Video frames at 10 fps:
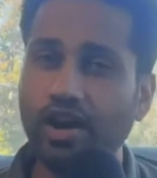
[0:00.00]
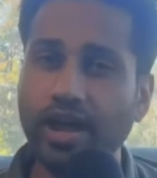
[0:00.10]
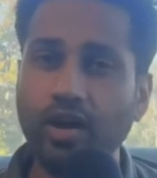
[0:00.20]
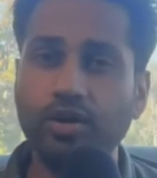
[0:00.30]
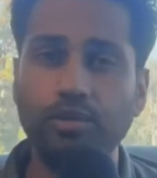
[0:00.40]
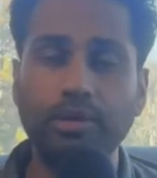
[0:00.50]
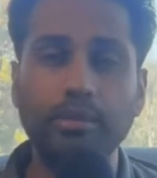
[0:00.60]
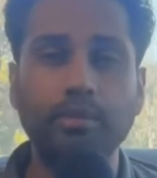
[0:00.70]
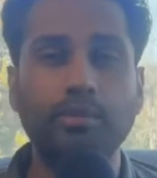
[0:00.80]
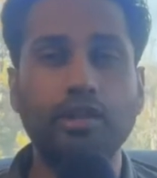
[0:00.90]
it out, it'll
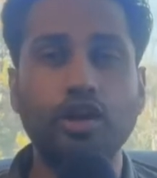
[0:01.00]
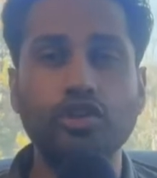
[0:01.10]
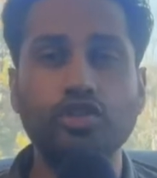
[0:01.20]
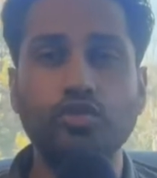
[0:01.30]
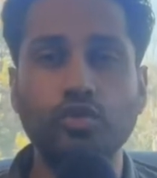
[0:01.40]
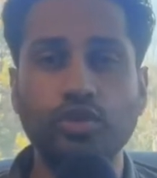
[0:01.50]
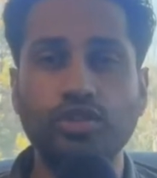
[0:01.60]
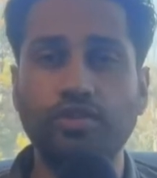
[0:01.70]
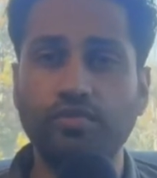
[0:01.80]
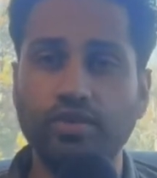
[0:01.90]
probably cost you
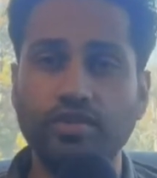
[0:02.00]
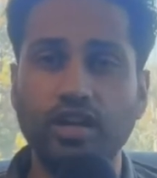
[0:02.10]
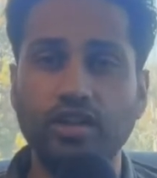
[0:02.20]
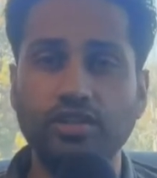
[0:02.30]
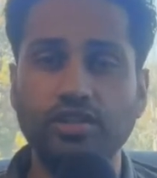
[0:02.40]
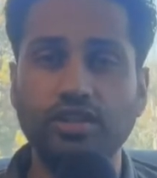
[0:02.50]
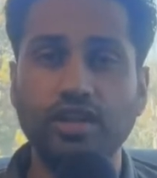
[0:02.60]
$250.